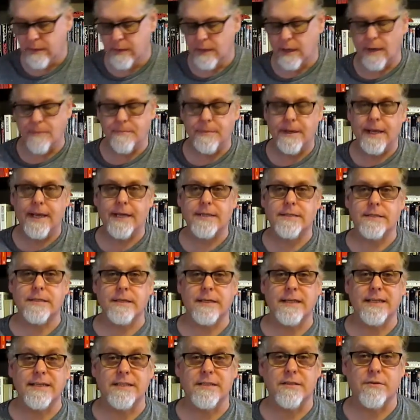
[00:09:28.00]
Up
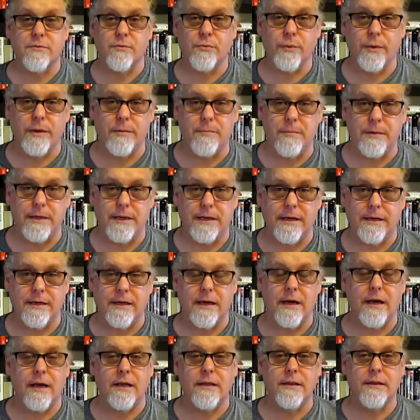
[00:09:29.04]
next is the repeat.
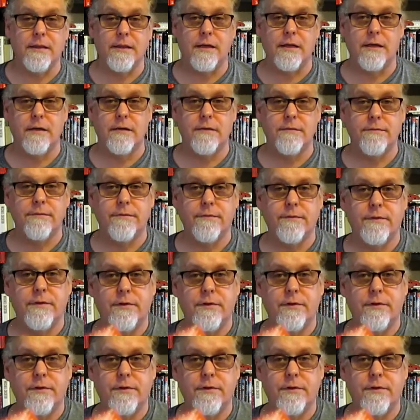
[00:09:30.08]
I love